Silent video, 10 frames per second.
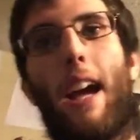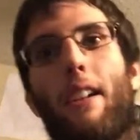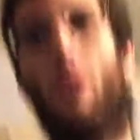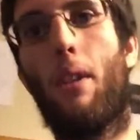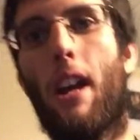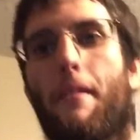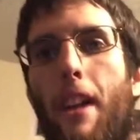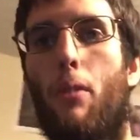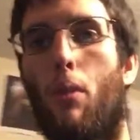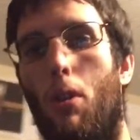I do have
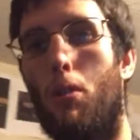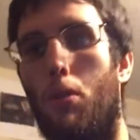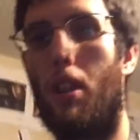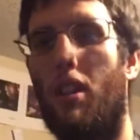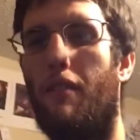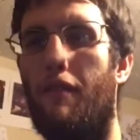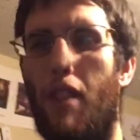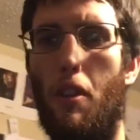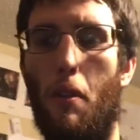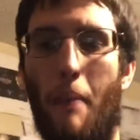a Rode
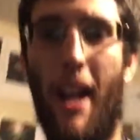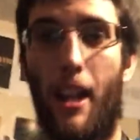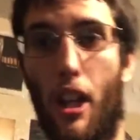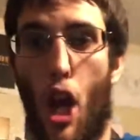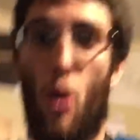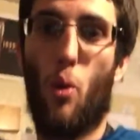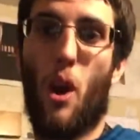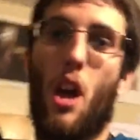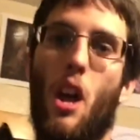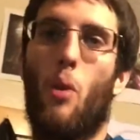VideoMic Go,
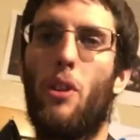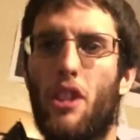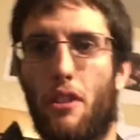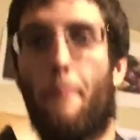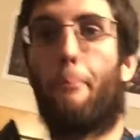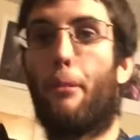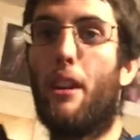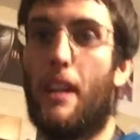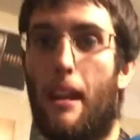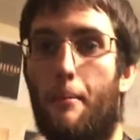which is a
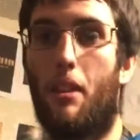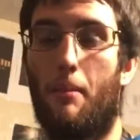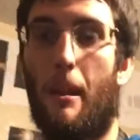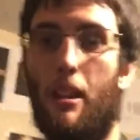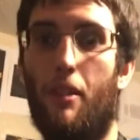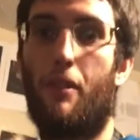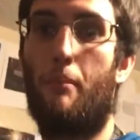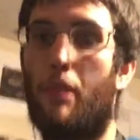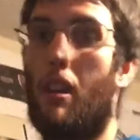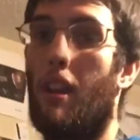pretty damn good
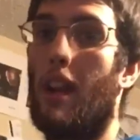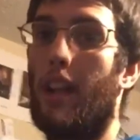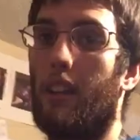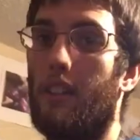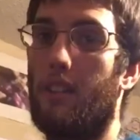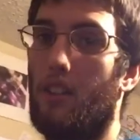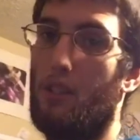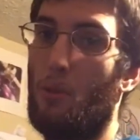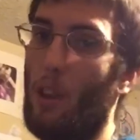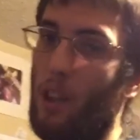microphone, but on a Nikon
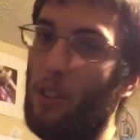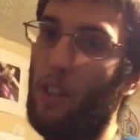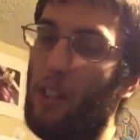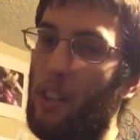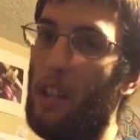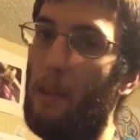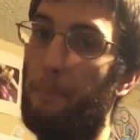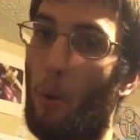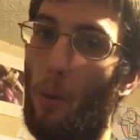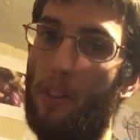D3200, the
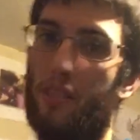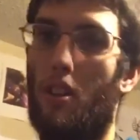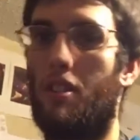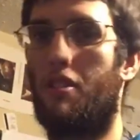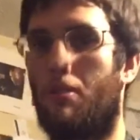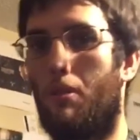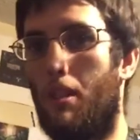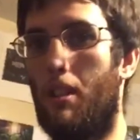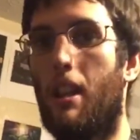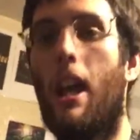ports aren't so
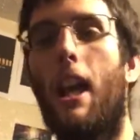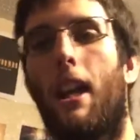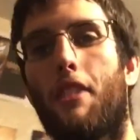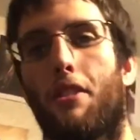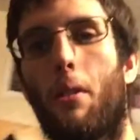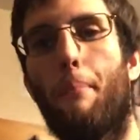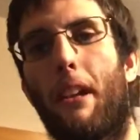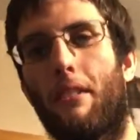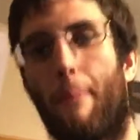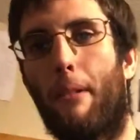good, and so it
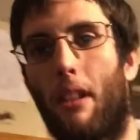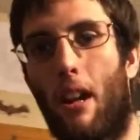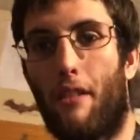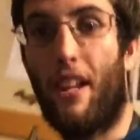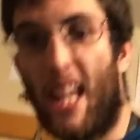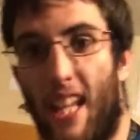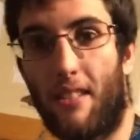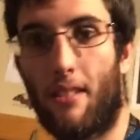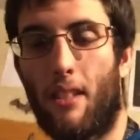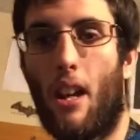picks up a lot of
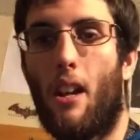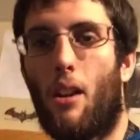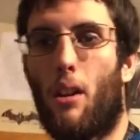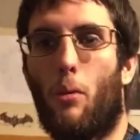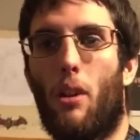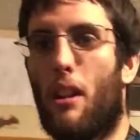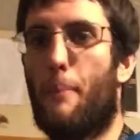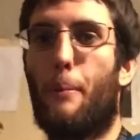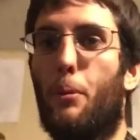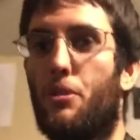hiss, or what a lot
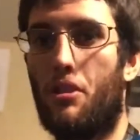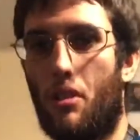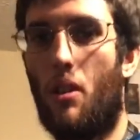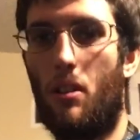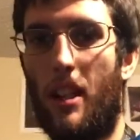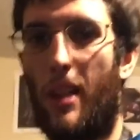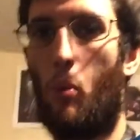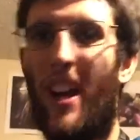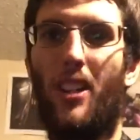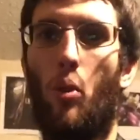of people would just call
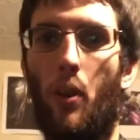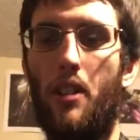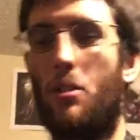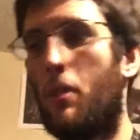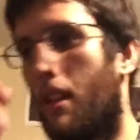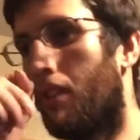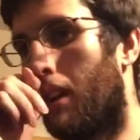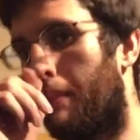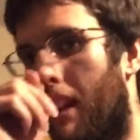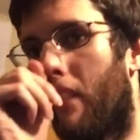like white noise or whatever.
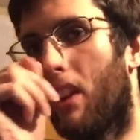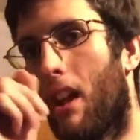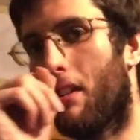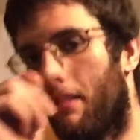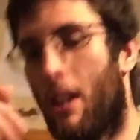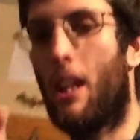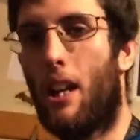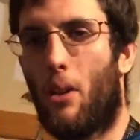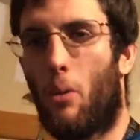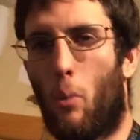It could pick up a lot of
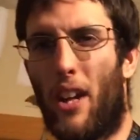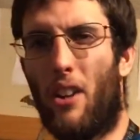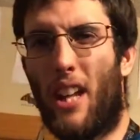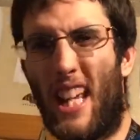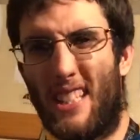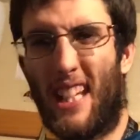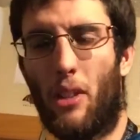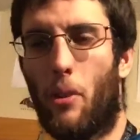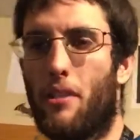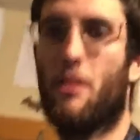weird
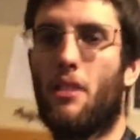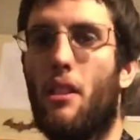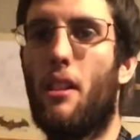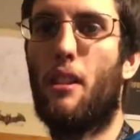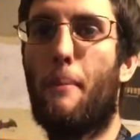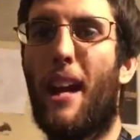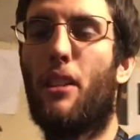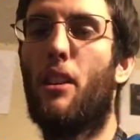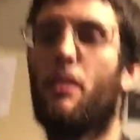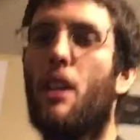hissing noises in the
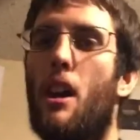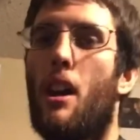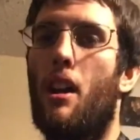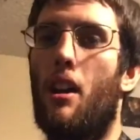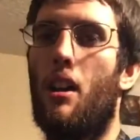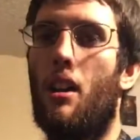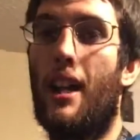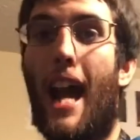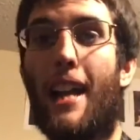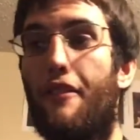background.
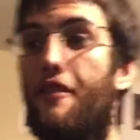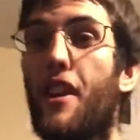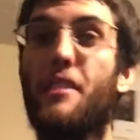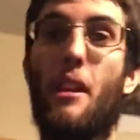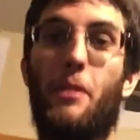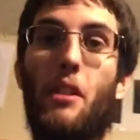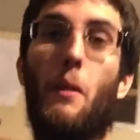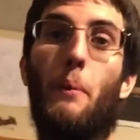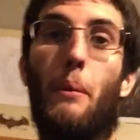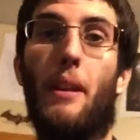And I could fix that with
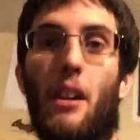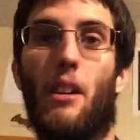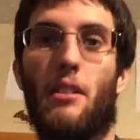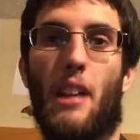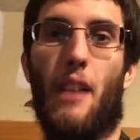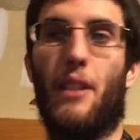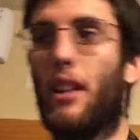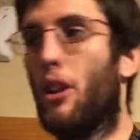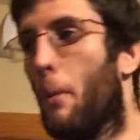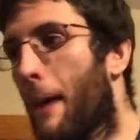Adobe Premiere because I have
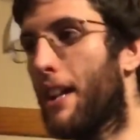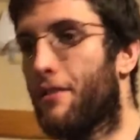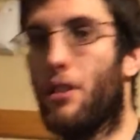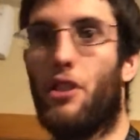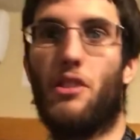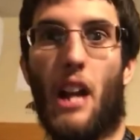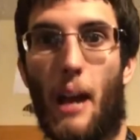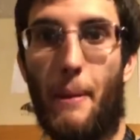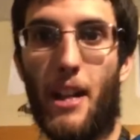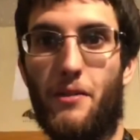like low pass filters and
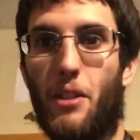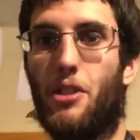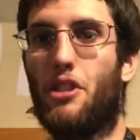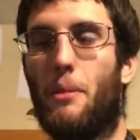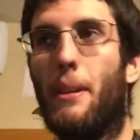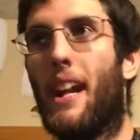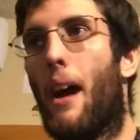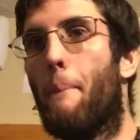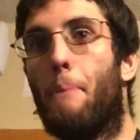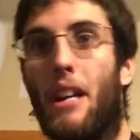high pass filters to pick
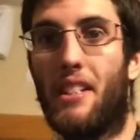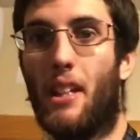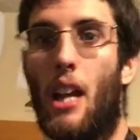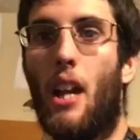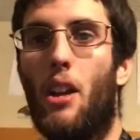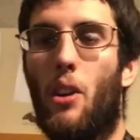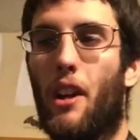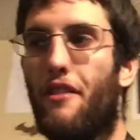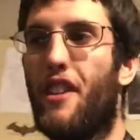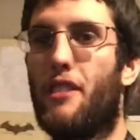out buzzing. You know, I
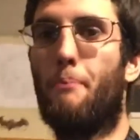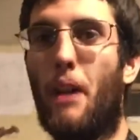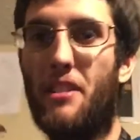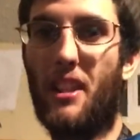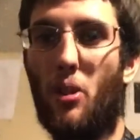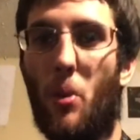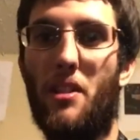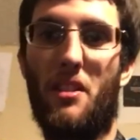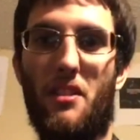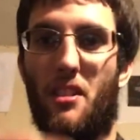could fix buzzing
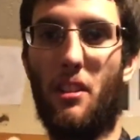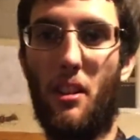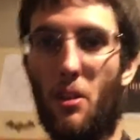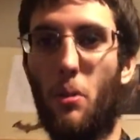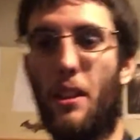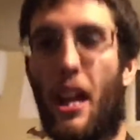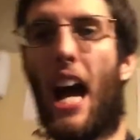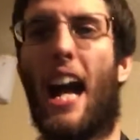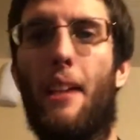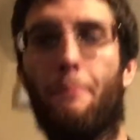noises and, you know, the
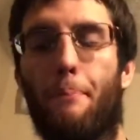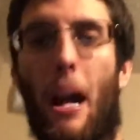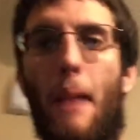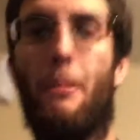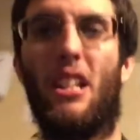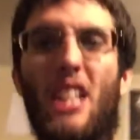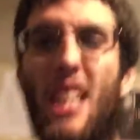high pitch